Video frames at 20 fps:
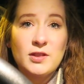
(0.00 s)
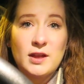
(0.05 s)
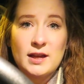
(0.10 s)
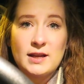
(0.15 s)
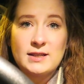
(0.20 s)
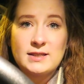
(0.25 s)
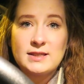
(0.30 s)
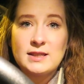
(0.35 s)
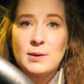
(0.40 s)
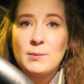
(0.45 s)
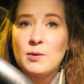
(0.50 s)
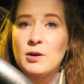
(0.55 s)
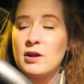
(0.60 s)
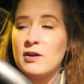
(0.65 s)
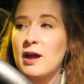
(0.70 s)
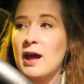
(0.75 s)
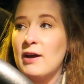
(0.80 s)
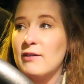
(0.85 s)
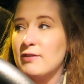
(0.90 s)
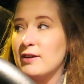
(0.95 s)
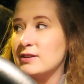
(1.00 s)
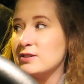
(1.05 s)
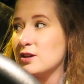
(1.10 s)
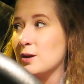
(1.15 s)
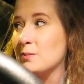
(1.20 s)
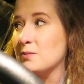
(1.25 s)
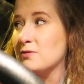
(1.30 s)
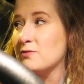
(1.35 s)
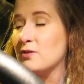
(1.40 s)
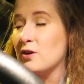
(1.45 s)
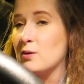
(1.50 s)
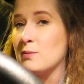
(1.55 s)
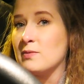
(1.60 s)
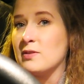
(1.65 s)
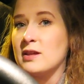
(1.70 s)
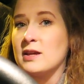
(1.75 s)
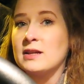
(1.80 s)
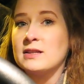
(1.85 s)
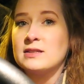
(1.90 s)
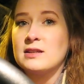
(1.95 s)
things and then when I have had time to film
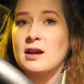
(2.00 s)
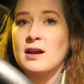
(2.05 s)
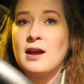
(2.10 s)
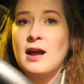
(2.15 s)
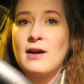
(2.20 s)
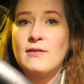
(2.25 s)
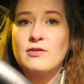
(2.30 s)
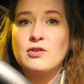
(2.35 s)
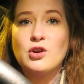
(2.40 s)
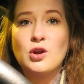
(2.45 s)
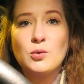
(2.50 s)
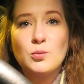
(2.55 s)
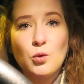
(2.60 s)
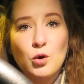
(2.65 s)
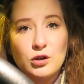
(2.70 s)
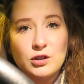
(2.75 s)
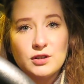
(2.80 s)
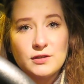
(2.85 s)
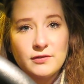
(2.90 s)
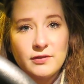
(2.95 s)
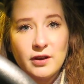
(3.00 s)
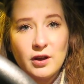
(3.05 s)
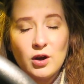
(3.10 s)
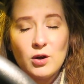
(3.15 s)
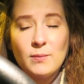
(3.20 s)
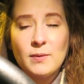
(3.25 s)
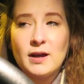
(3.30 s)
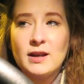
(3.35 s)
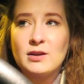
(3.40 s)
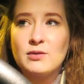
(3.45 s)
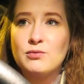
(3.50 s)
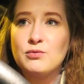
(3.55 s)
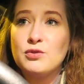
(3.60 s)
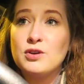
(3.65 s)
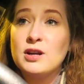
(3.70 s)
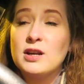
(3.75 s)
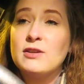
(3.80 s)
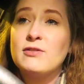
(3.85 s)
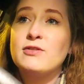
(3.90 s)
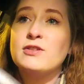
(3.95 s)
things I haven't known what to film and it
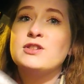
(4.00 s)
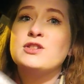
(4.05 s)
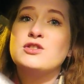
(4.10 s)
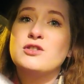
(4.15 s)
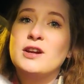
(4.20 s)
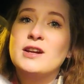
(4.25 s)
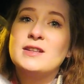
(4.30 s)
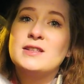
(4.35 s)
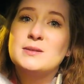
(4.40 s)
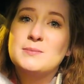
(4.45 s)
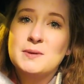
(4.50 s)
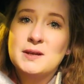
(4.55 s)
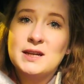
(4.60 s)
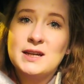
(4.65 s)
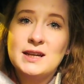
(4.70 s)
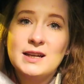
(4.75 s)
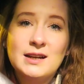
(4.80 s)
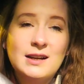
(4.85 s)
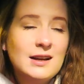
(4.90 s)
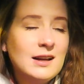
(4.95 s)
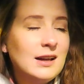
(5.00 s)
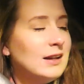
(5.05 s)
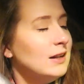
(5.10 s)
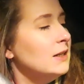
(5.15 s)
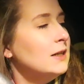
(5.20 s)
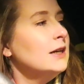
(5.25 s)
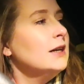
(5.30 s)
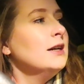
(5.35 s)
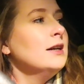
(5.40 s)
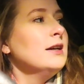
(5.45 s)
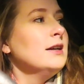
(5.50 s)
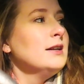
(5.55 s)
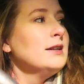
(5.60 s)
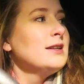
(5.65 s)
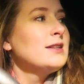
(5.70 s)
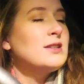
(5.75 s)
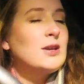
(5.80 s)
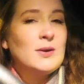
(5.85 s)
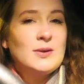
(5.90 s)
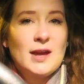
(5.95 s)
really frustrates me
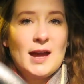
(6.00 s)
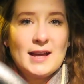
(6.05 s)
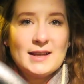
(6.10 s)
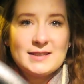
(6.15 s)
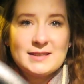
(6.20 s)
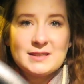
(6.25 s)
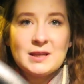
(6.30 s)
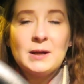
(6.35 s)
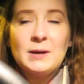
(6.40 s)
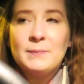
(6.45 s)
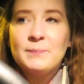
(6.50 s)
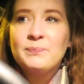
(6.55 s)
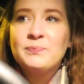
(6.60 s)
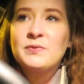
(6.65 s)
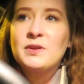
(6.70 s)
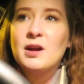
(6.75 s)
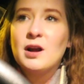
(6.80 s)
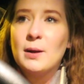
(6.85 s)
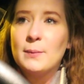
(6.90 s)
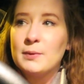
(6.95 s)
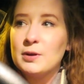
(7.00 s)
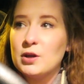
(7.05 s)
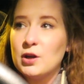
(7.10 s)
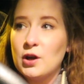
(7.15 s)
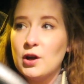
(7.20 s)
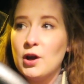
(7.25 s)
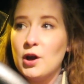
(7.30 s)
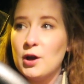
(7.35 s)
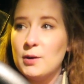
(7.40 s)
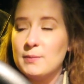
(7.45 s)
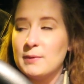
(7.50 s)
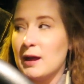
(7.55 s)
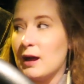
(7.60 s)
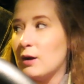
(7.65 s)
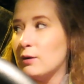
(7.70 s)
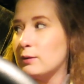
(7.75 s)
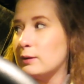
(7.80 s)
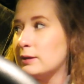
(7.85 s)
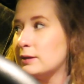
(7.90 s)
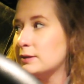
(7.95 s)
so yes I'm gonna go home
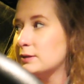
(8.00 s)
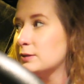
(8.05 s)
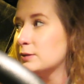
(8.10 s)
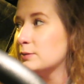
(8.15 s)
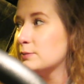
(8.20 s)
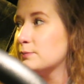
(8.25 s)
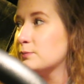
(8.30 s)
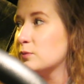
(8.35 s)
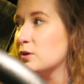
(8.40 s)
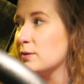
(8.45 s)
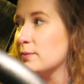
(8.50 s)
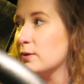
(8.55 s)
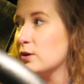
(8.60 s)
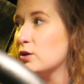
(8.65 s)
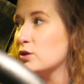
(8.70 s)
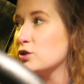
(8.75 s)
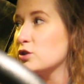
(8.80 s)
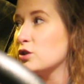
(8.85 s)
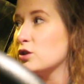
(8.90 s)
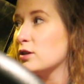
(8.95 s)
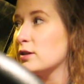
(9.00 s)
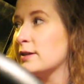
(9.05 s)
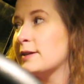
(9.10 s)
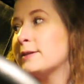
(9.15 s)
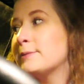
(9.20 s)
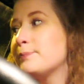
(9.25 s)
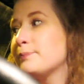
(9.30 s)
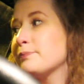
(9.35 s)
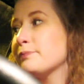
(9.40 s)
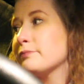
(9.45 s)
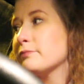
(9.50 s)
now with my hot chocolate